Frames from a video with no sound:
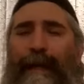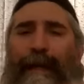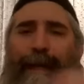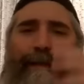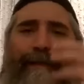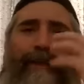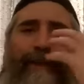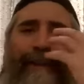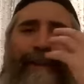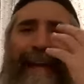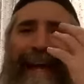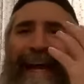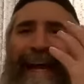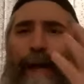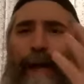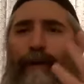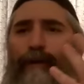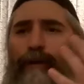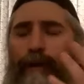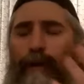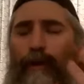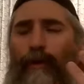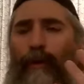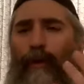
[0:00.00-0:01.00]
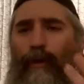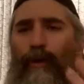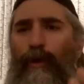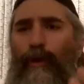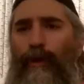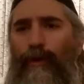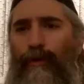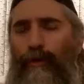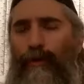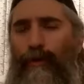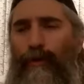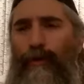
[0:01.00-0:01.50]
It's an outlook,
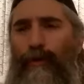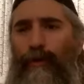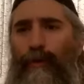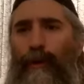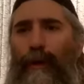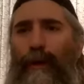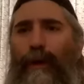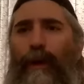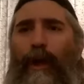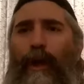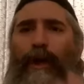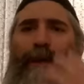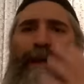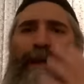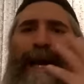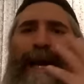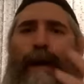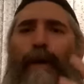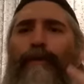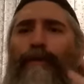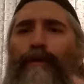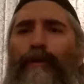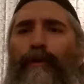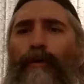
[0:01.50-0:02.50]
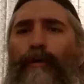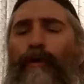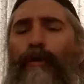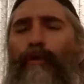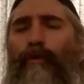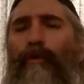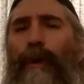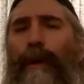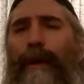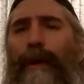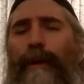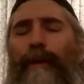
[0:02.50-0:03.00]
an outlook
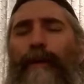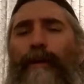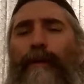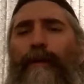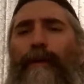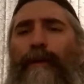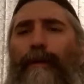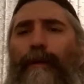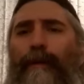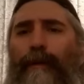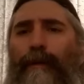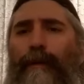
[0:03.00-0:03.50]
where